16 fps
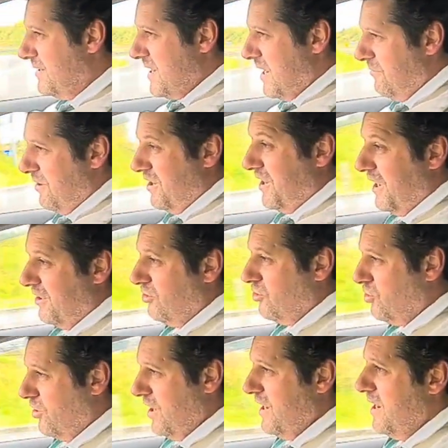down and you get
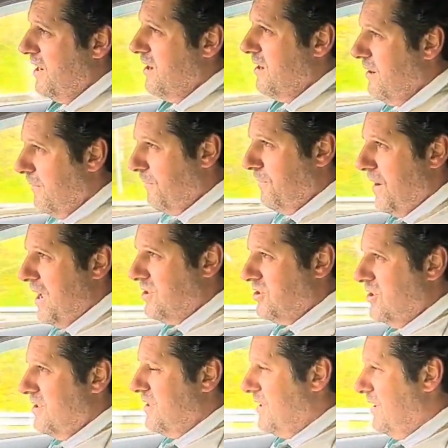3
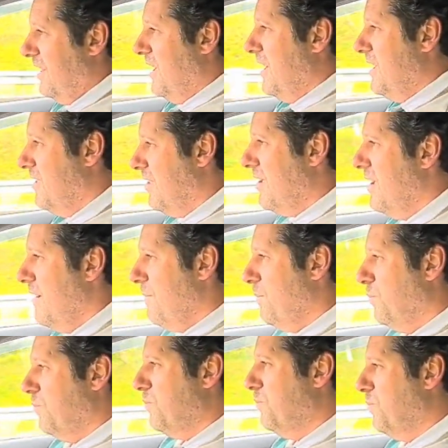flashes of the lights,
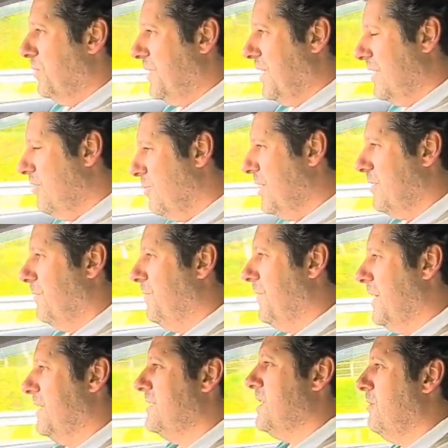but then you're meant to
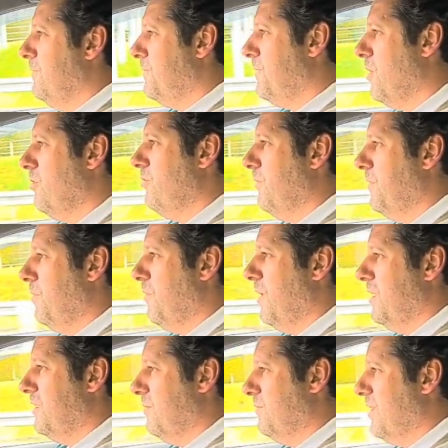flick it down further if you
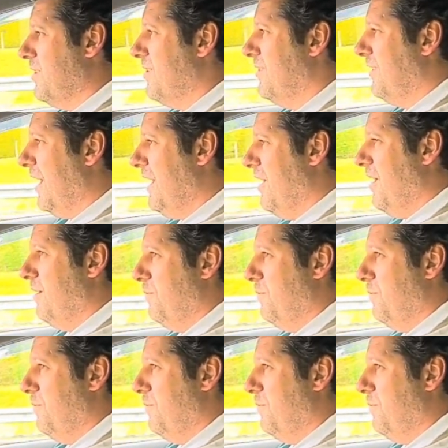want them to stay on